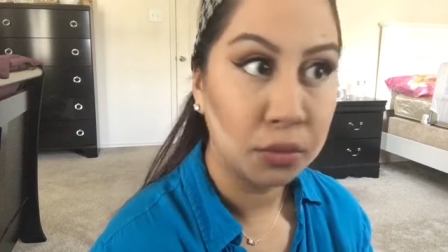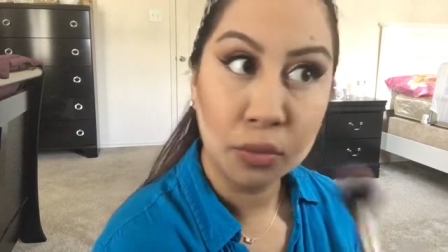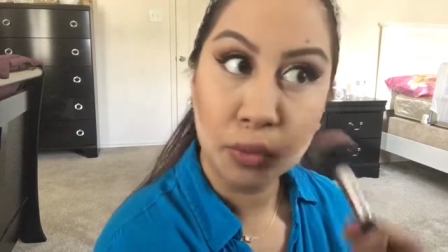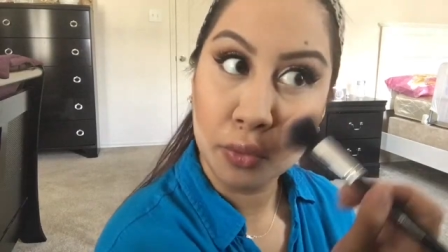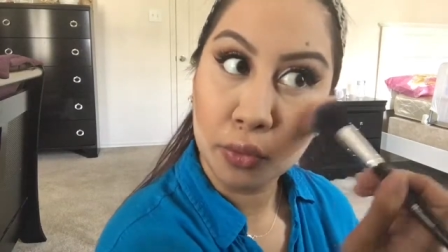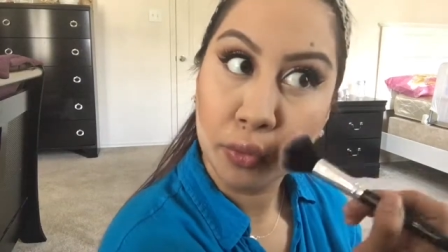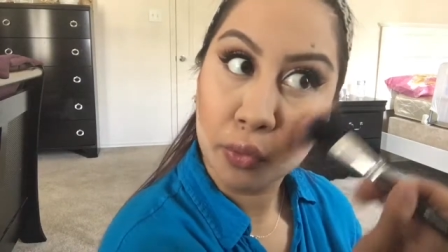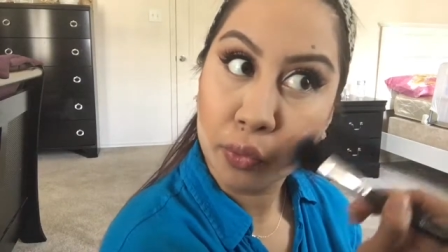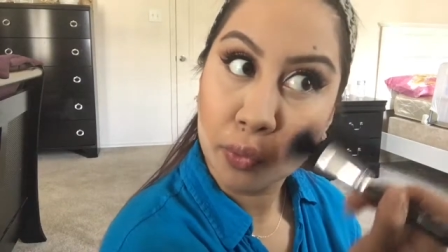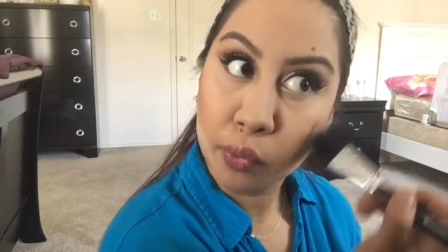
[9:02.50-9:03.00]

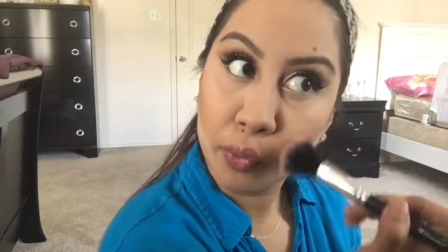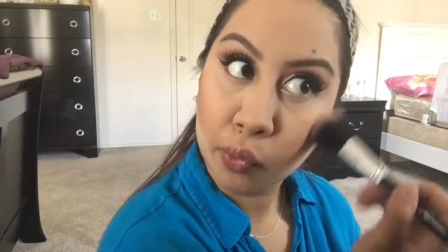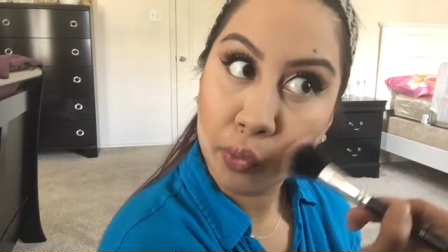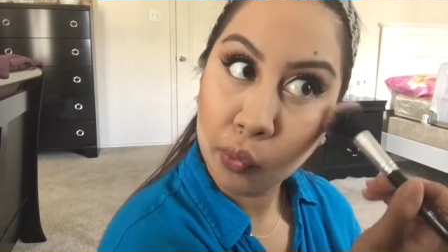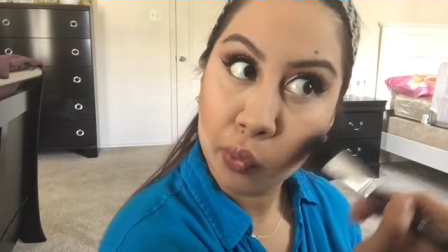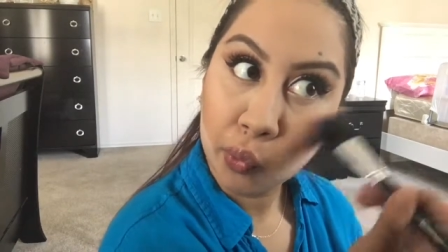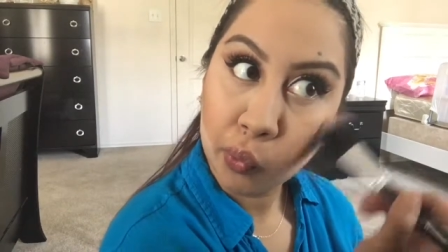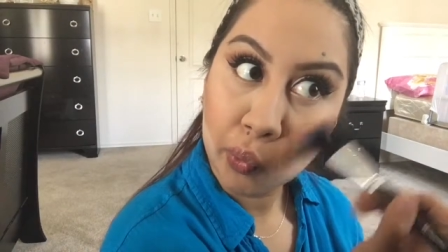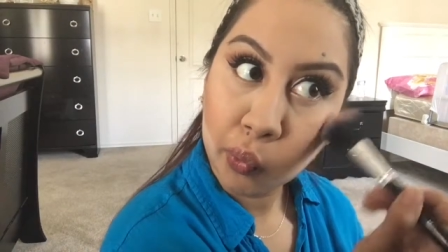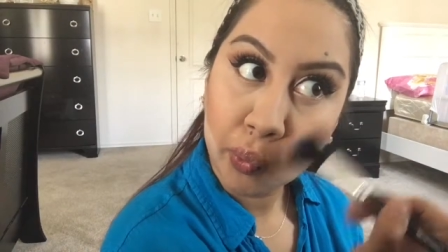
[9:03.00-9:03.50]
brush as well.
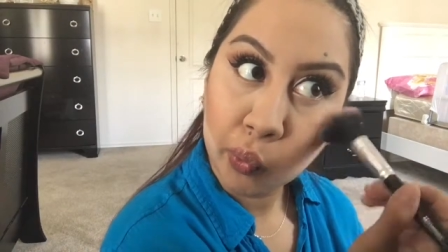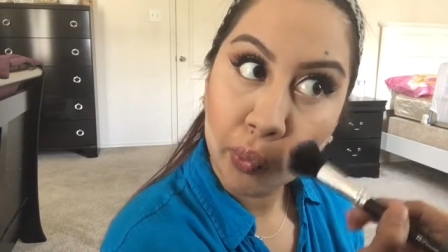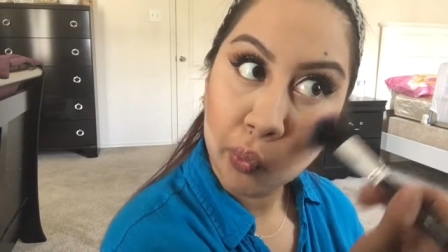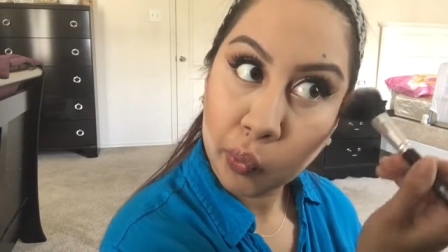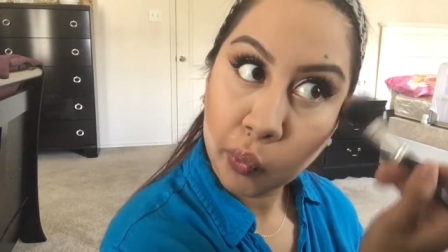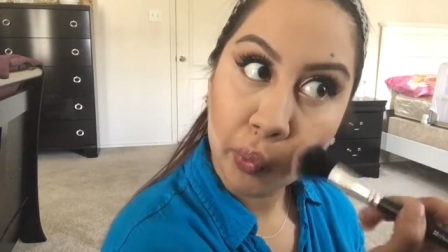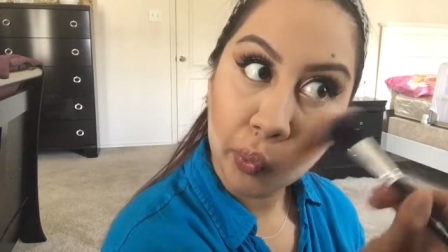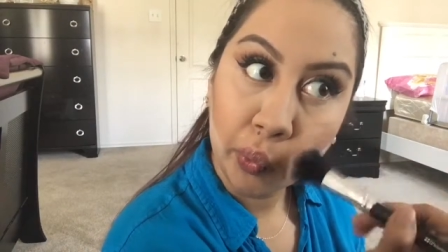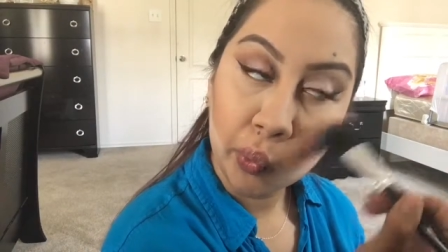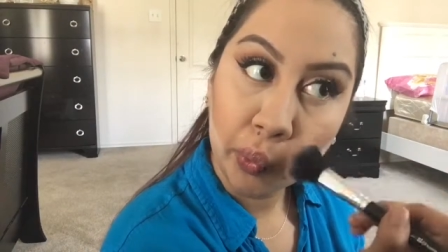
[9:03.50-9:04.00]

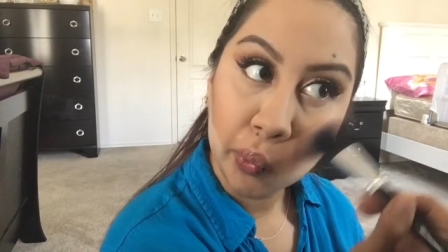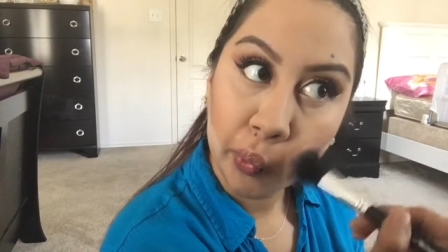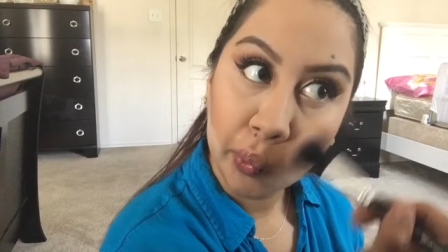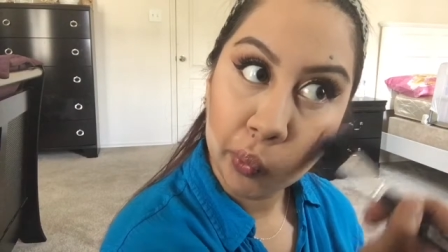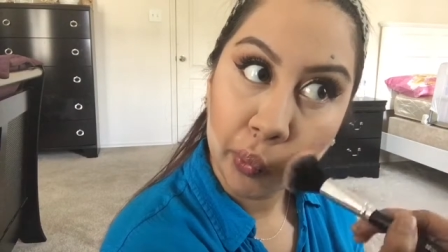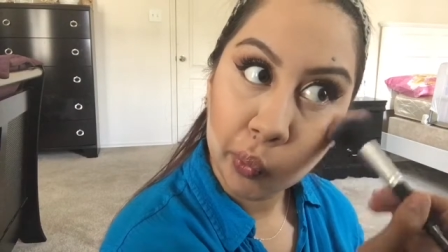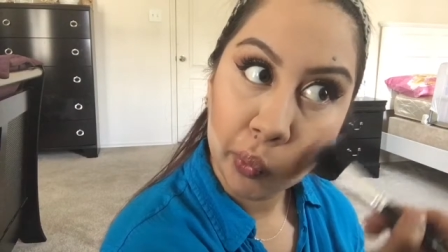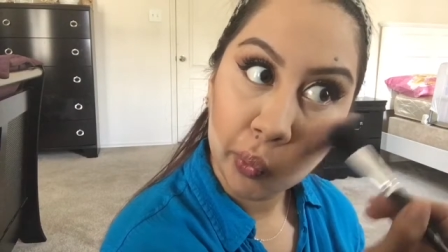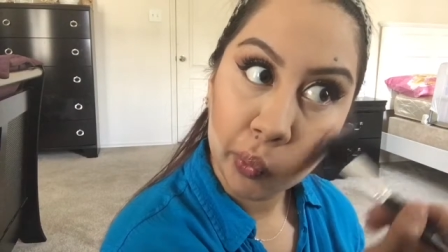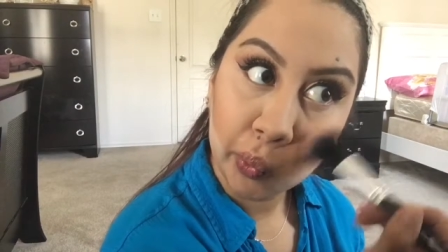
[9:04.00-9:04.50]

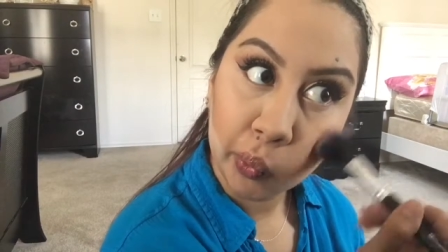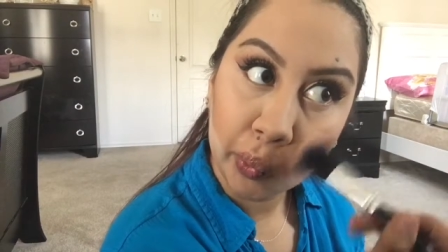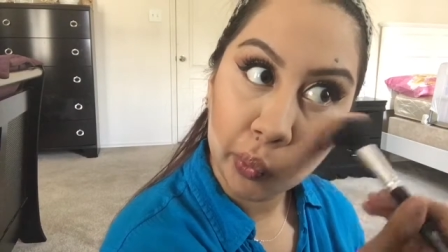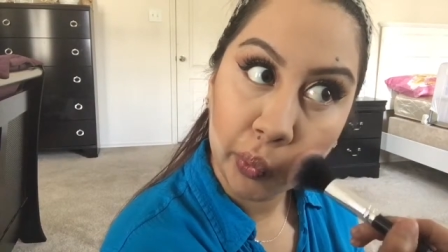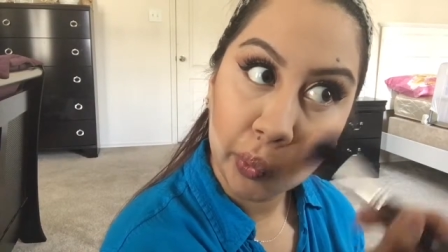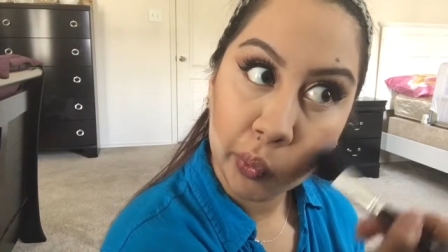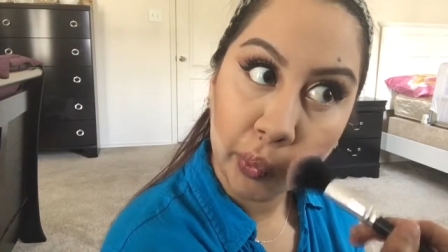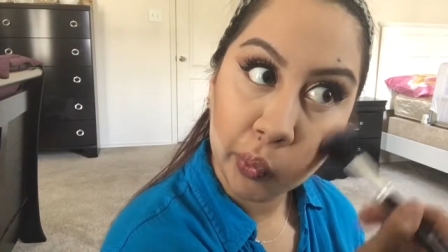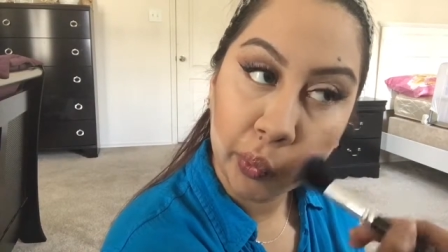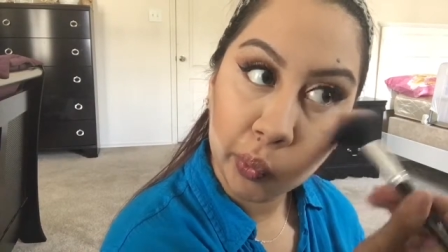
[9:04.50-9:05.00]
And on
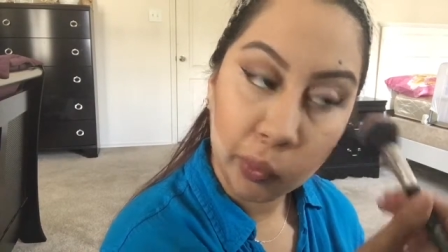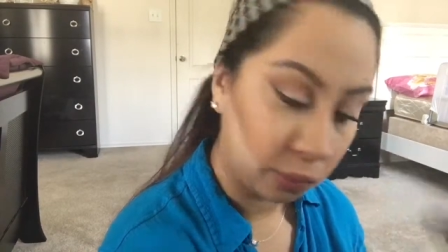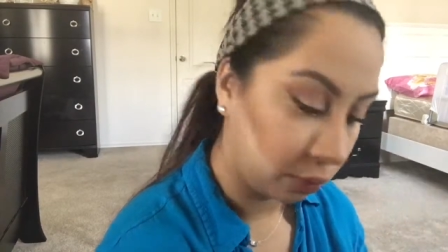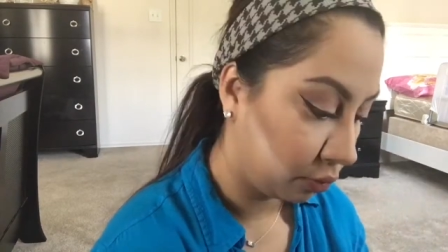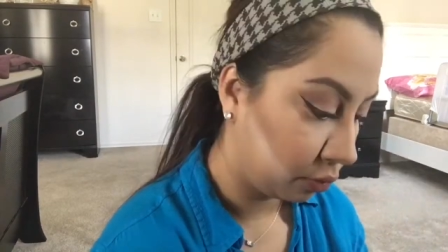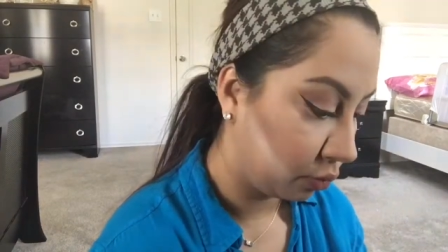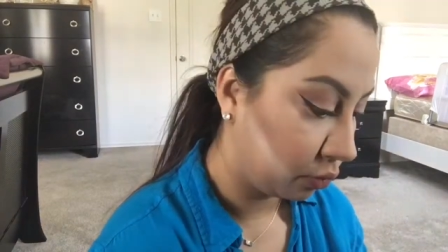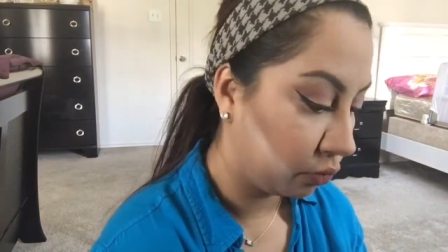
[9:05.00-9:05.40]
here,